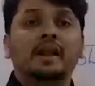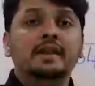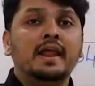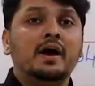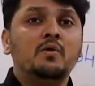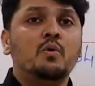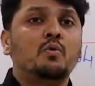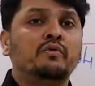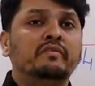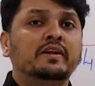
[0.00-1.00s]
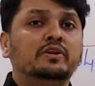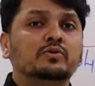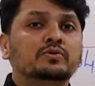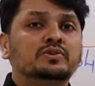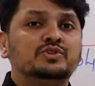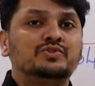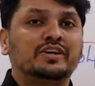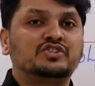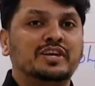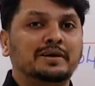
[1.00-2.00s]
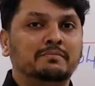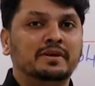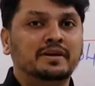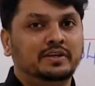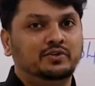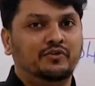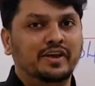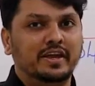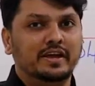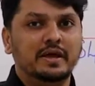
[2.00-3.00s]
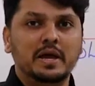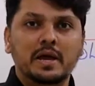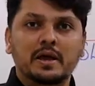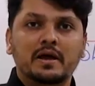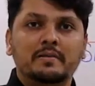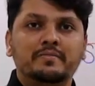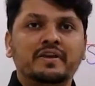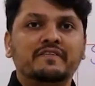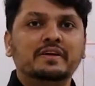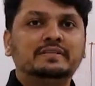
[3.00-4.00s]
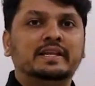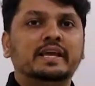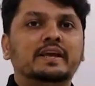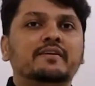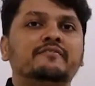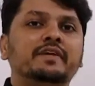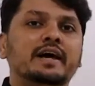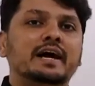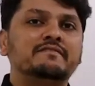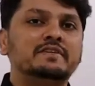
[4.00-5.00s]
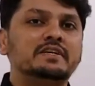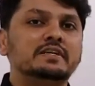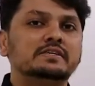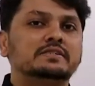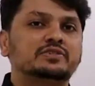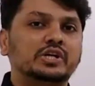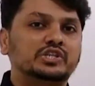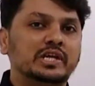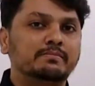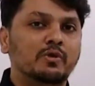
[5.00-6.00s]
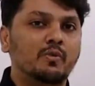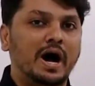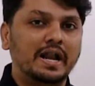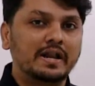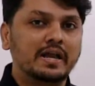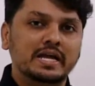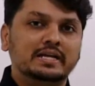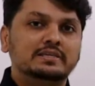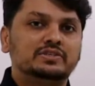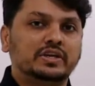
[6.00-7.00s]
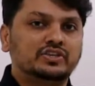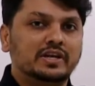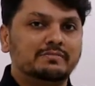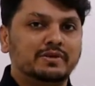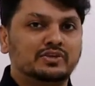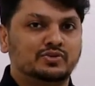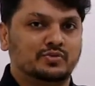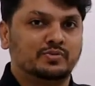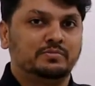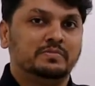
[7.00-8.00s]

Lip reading: Now we will do structure number 3. Previously we have learned structure number 1, structure number 2.